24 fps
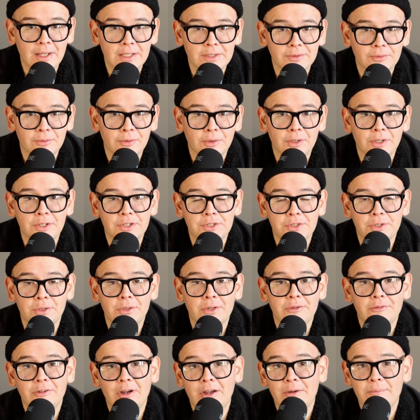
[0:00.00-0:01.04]
as far as
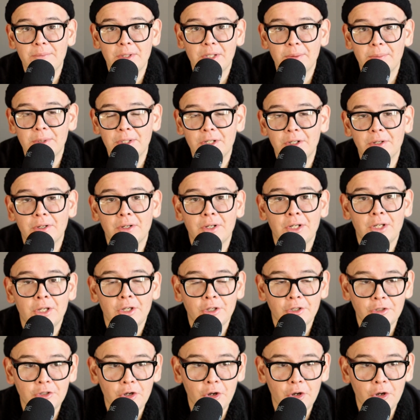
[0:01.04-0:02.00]
35mm